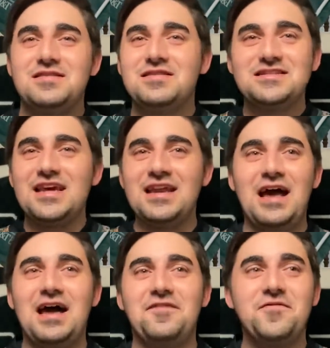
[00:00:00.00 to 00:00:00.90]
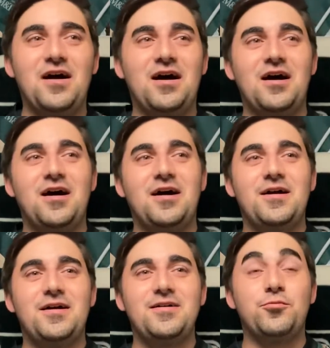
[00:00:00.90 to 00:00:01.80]
second half,
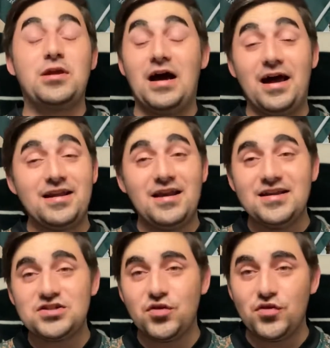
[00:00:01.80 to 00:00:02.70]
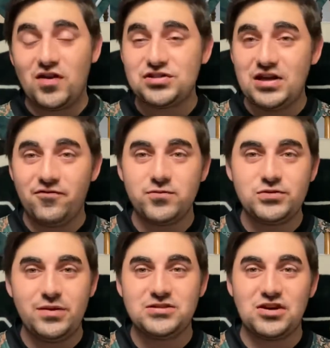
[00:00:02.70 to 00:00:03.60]
we got a nice little touchdown from
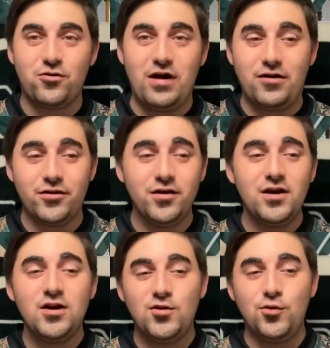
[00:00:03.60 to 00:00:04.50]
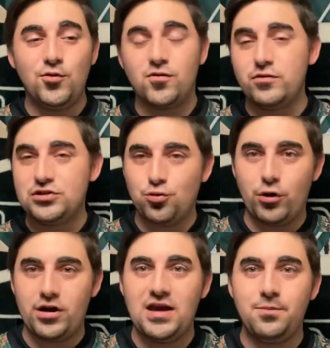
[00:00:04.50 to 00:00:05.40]
Jamison Crowder, who through his
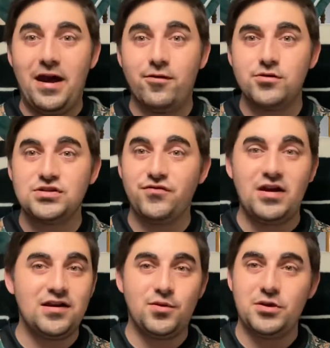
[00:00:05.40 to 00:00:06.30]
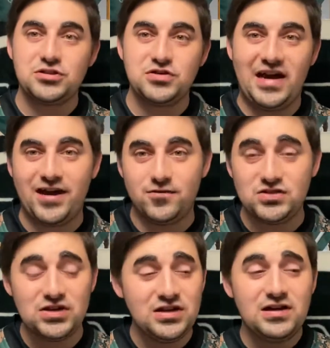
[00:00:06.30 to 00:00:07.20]
short King powers evaded a bunch of
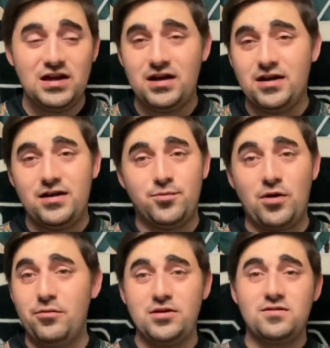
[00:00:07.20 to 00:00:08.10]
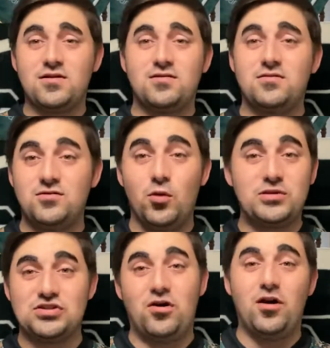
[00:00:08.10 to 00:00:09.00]
tackles. Probably nobody
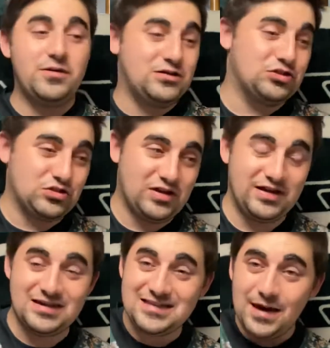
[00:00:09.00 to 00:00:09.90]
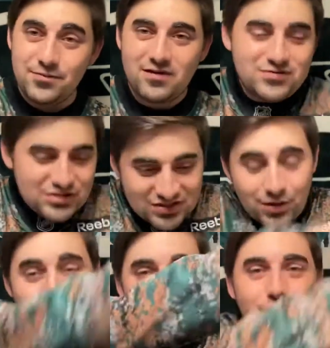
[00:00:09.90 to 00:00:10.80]
saw him and he just like escaped. It was,
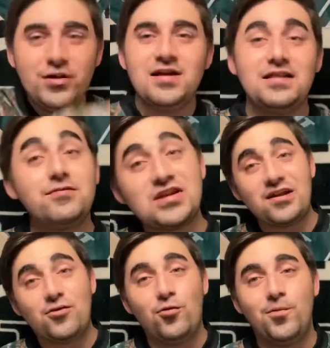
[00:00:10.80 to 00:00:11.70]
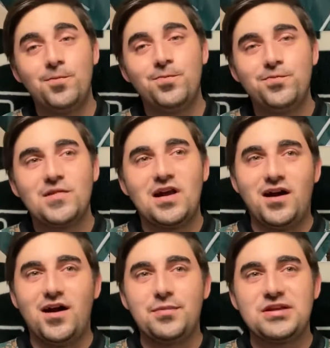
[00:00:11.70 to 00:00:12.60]
that was cool
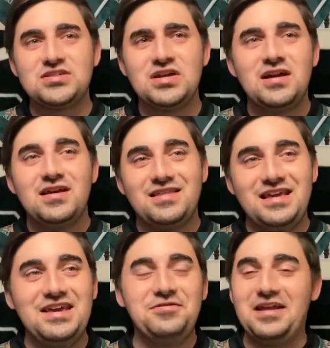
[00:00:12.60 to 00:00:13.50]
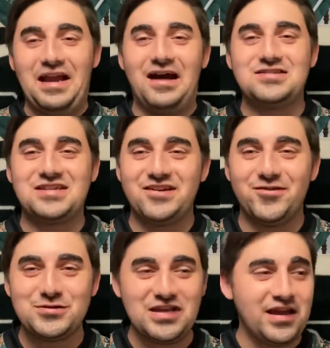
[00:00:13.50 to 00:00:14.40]
because even the announcer
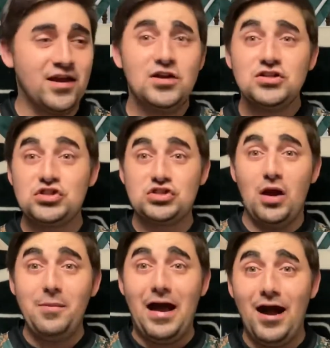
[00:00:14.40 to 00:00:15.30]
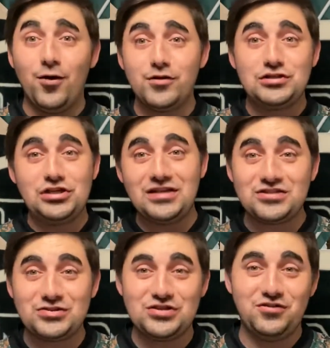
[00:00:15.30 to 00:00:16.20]
was like, somehow the Jets
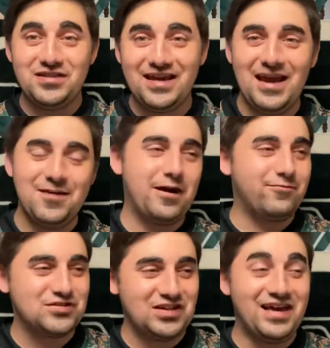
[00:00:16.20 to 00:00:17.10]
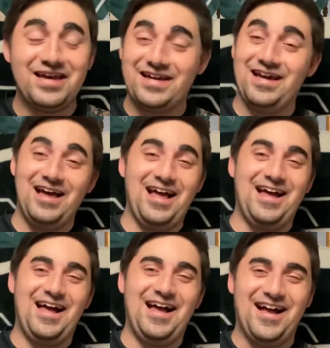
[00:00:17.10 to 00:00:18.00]
are still in the game. And I was like,
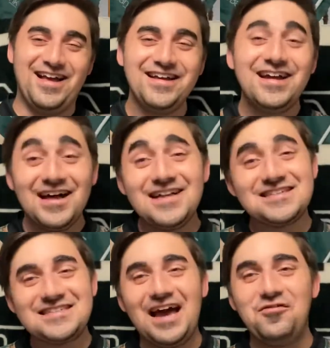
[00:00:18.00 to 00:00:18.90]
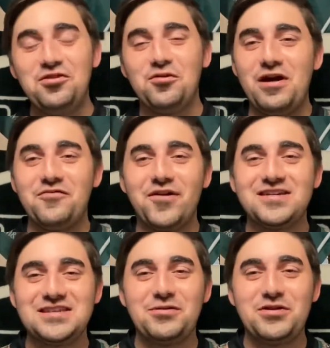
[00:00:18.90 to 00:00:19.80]
that's exactly the right
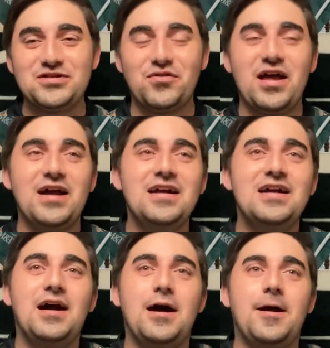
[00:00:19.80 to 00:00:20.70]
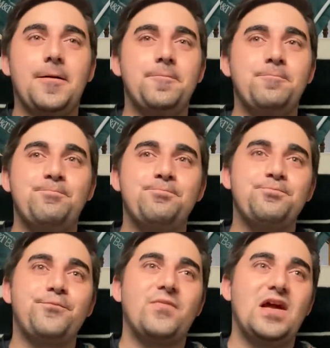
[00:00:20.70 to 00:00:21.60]
phrase I would use for that.
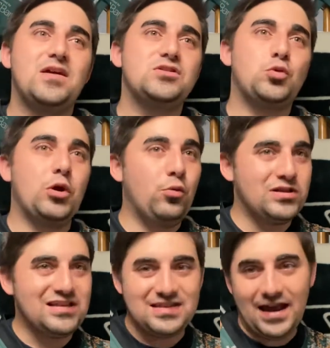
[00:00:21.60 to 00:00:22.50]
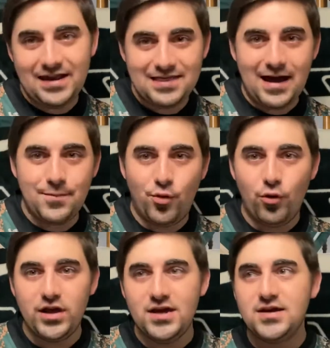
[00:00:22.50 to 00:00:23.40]
21-10 at that
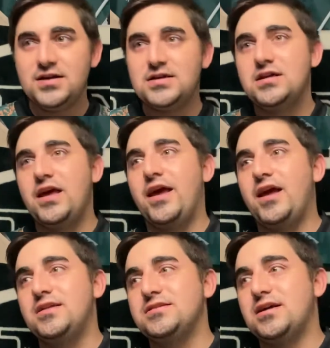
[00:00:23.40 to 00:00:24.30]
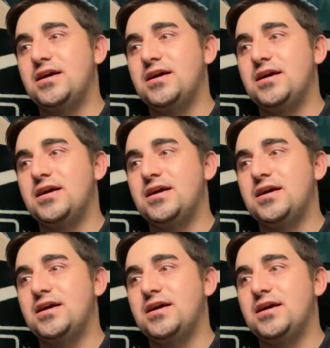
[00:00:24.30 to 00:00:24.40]
point, and